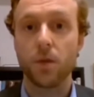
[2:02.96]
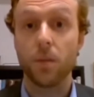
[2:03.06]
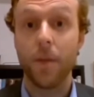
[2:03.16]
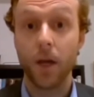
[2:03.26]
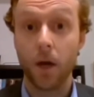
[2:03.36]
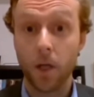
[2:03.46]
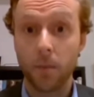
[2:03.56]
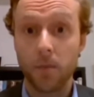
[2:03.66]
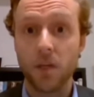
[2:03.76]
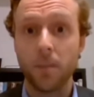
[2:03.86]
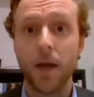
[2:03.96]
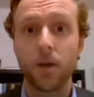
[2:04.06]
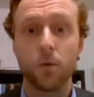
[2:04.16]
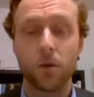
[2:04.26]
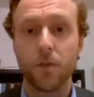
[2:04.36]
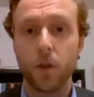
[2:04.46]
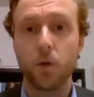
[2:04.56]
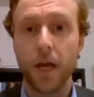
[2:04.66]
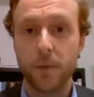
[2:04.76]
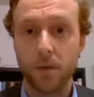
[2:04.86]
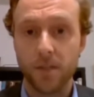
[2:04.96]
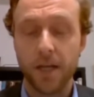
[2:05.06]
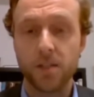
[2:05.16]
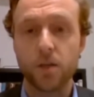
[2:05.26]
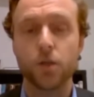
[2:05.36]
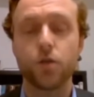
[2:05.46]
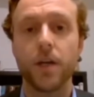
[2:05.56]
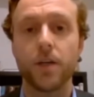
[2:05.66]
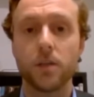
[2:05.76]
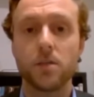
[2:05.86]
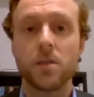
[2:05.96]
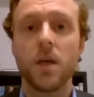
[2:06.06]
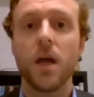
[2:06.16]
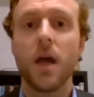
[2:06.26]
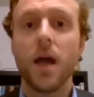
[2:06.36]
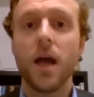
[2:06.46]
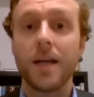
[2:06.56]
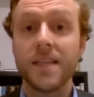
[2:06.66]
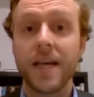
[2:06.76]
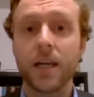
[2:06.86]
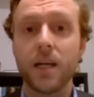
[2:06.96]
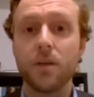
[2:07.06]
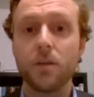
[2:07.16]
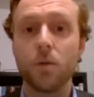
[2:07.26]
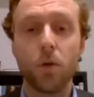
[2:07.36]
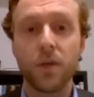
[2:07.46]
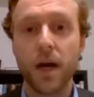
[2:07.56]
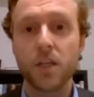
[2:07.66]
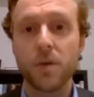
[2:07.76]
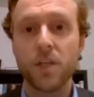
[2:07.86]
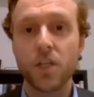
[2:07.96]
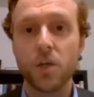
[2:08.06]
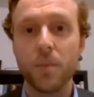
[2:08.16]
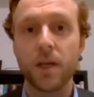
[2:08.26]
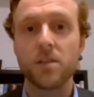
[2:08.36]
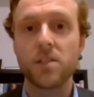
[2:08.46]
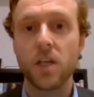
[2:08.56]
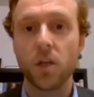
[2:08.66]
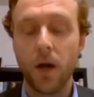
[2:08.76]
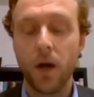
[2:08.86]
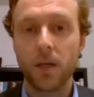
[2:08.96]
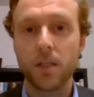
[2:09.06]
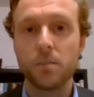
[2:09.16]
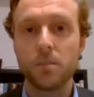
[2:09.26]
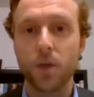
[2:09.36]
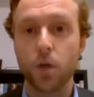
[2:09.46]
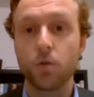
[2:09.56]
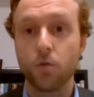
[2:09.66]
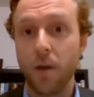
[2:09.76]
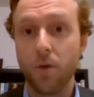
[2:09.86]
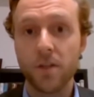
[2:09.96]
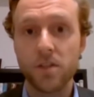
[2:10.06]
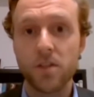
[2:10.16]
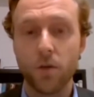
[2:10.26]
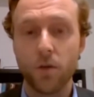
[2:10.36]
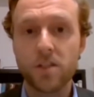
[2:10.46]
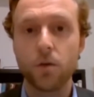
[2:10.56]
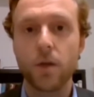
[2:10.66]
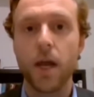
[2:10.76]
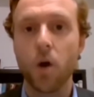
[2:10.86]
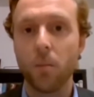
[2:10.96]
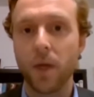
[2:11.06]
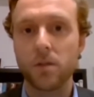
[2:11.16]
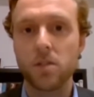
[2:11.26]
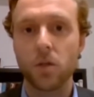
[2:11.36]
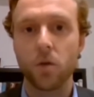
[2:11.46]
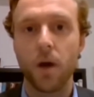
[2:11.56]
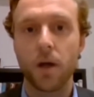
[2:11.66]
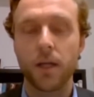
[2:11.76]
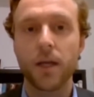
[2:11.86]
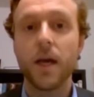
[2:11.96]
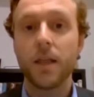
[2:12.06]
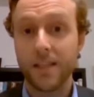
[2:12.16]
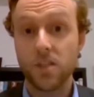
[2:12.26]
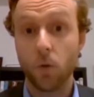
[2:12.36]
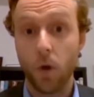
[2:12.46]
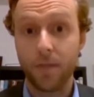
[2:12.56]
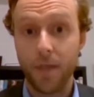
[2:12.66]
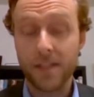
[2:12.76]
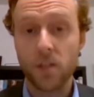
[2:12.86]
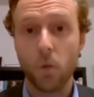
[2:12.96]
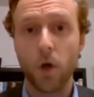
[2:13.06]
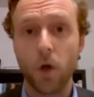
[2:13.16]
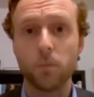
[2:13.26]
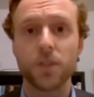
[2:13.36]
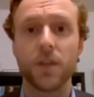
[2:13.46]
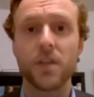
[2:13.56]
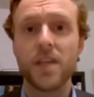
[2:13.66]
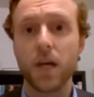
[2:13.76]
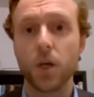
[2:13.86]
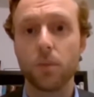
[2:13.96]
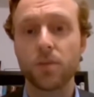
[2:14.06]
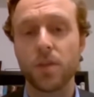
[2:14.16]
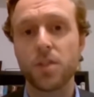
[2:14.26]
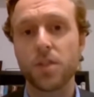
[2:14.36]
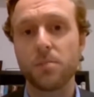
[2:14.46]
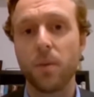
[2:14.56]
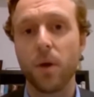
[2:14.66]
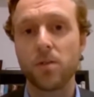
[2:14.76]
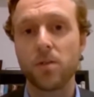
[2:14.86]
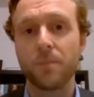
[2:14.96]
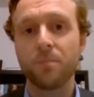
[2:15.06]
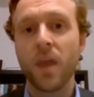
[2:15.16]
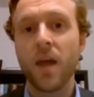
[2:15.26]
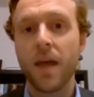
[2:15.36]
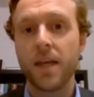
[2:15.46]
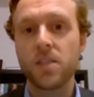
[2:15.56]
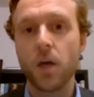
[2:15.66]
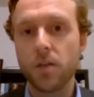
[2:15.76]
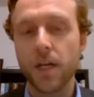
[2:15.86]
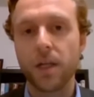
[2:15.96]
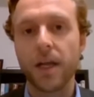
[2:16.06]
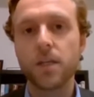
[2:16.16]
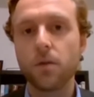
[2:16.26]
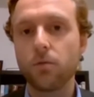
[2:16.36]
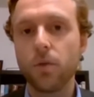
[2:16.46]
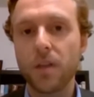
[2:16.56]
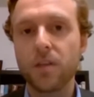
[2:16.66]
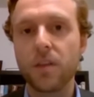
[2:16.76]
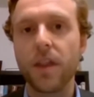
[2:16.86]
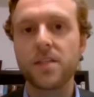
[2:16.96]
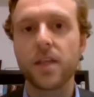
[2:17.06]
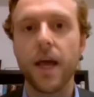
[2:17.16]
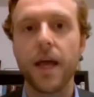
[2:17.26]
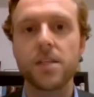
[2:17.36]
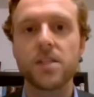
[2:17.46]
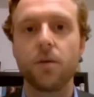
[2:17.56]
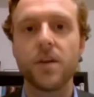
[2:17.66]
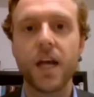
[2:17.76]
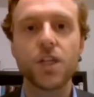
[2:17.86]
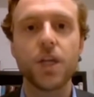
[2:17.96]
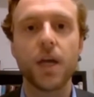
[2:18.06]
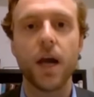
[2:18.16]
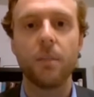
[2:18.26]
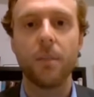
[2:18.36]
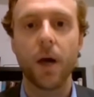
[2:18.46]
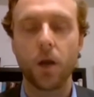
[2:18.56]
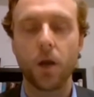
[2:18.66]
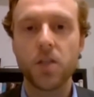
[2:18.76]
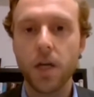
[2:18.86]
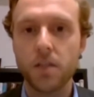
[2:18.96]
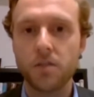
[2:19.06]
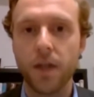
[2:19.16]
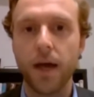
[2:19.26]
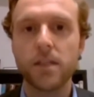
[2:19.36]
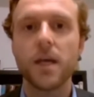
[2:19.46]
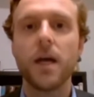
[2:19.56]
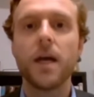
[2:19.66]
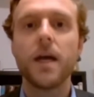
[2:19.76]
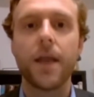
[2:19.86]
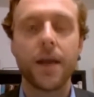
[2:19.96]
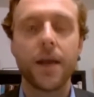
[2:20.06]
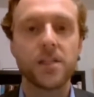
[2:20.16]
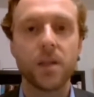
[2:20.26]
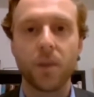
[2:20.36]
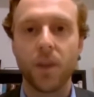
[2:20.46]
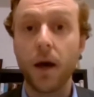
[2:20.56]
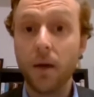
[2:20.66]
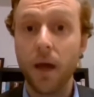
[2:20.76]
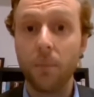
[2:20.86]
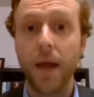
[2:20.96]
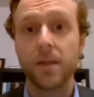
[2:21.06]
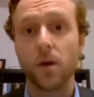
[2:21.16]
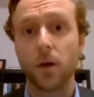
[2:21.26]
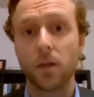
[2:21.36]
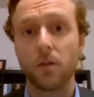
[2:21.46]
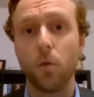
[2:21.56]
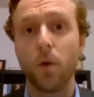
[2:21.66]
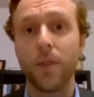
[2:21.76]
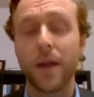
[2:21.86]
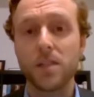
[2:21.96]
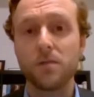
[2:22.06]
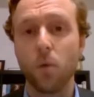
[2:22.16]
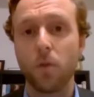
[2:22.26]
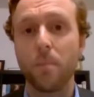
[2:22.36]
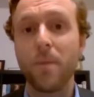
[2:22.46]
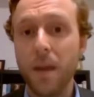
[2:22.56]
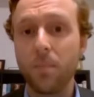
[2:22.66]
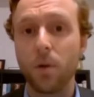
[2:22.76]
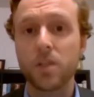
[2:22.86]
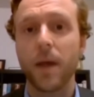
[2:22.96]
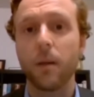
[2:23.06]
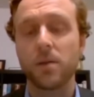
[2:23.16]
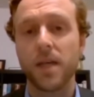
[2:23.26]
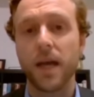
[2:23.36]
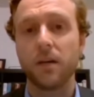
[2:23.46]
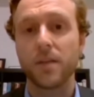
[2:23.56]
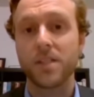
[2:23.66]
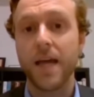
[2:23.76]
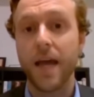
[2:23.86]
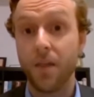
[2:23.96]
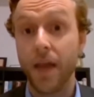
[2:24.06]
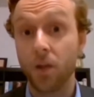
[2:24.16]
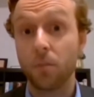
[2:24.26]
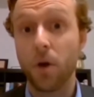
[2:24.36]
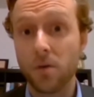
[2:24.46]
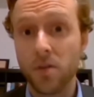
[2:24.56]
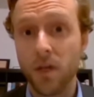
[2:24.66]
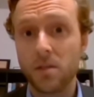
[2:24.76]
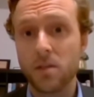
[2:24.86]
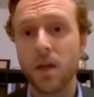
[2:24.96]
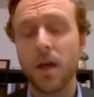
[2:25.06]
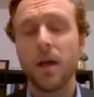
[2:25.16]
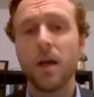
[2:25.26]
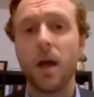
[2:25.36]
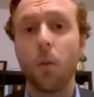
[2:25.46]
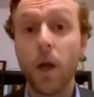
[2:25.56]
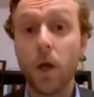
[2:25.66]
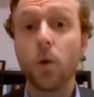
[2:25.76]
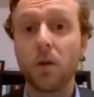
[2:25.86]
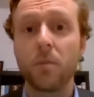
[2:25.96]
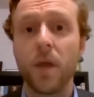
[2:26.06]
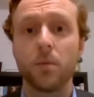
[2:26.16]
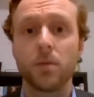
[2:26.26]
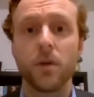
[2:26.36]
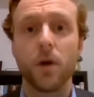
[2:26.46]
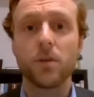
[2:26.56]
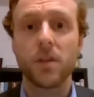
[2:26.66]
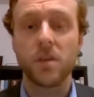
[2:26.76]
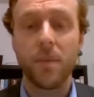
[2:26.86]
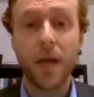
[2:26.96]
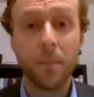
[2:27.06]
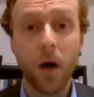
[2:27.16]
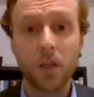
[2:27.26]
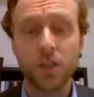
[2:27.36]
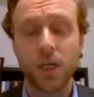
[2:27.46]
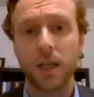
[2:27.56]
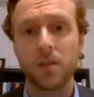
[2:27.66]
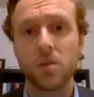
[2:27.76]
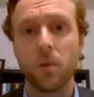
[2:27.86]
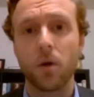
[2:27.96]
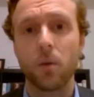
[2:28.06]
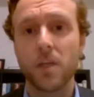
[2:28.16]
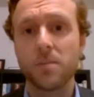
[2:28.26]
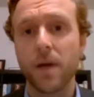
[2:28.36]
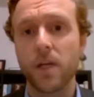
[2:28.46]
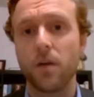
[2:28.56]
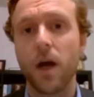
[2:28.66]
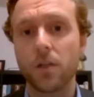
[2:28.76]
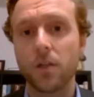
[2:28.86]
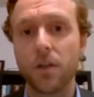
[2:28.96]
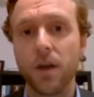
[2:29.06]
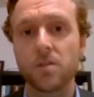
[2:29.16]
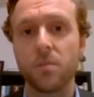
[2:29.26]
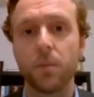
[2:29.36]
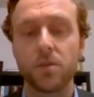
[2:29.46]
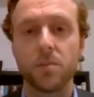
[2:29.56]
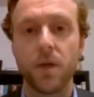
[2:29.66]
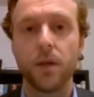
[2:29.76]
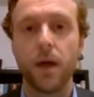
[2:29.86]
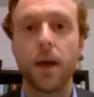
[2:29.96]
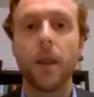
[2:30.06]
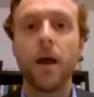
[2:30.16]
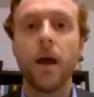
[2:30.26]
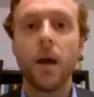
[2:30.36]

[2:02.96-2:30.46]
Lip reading: that was one of the main arguments they made in order for the UK to be able to get its own trade deals. And secondly, Northern Ireland potentially being in the single market, but Great Britain, so the rest of the UK, not being in the single market. That's the one option. And the second option that she's proposing is no deal. And I don't really think that that's the case. There is actually an alternative to that. And that is something that our campaign is arguing for, and that is for the people to be able to have a say at the end of the process. And we're calling for a people's vote. There's a big march in London tomorrow. We expect there are 100,000 people to be there.